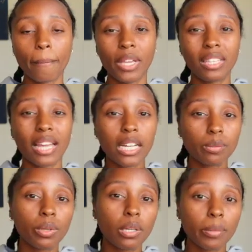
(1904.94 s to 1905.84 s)
And that's
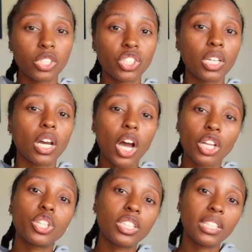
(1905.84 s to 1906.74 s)
pretty much it.
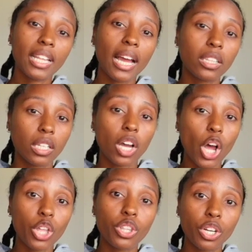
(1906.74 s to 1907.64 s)
Other than that, the
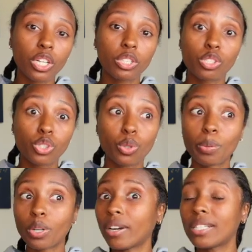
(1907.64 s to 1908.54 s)
other
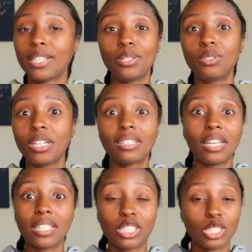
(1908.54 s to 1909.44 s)
super crazy unique
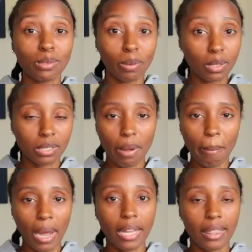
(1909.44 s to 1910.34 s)
thing that just blows my
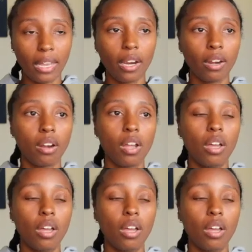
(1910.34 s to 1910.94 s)
mind there